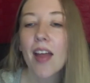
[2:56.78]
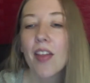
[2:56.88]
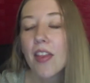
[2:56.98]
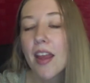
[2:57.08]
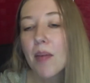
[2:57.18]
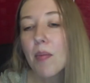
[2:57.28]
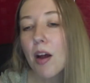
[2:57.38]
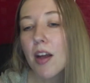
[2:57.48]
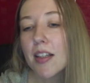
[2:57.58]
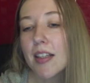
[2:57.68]
They
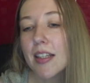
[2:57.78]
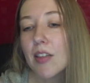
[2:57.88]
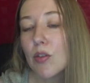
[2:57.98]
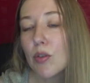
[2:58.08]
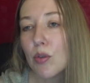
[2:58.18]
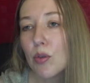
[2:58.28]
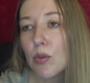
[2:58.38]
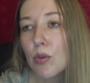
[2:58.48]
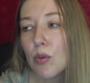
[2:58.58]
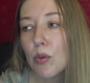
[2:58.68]
might need
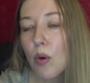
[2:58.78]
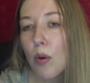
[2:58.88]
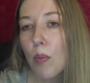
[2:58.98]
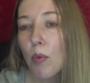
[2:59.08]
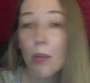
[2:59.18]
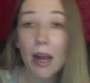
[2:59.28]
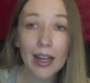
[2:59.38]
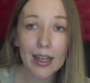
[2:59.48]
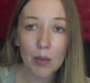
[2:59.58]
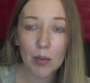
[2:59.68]
to pull
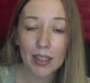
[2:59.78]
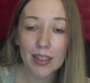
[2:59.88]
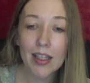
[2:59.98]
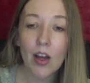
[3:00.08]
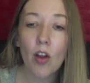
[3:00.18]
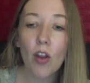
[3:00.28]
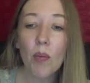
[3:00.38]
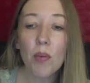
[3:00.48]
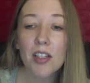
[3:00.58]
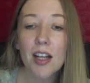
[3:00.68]
back a little bit on
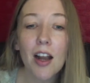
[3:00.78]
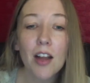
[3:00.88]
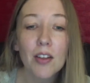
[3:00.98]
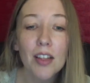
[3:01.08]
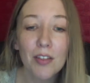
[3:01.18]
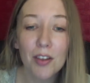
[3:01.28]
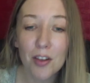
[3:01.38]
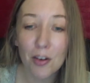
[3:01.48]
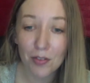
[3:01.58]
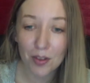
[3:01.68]
how much they like to give
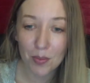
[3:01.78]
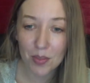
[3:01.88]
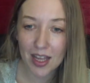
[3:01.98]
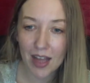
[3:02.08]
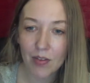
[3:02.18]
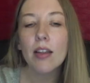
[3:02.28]
of themselves.